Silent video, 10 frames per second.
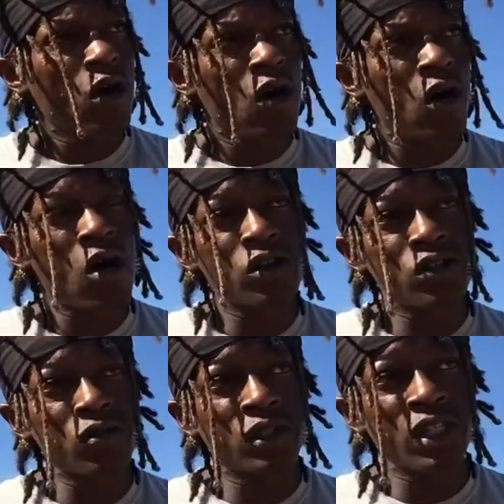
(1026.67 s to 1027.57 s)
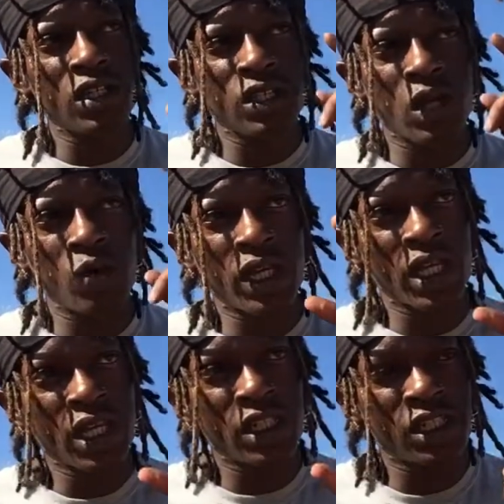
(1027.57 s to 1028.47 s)
are also things that we
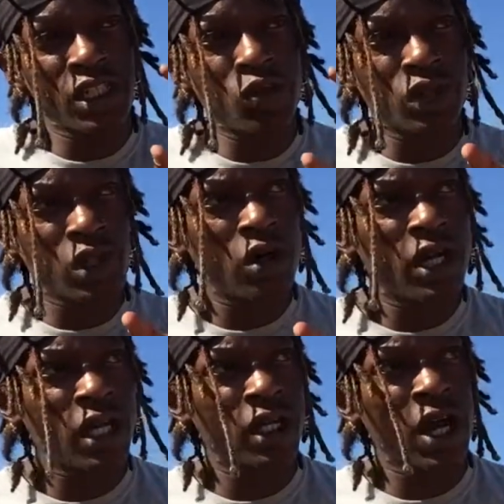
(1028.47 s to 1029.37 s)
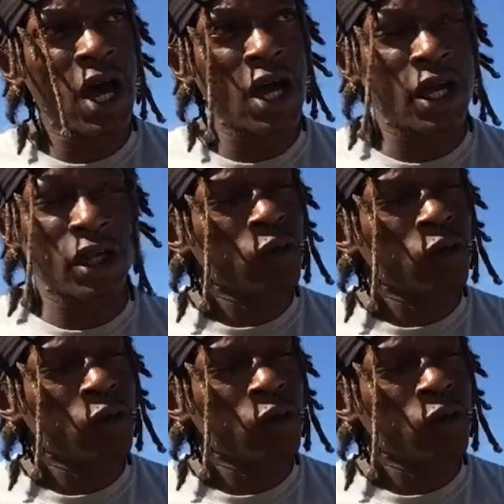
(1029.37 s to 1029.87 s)
cannot see with our naked eye.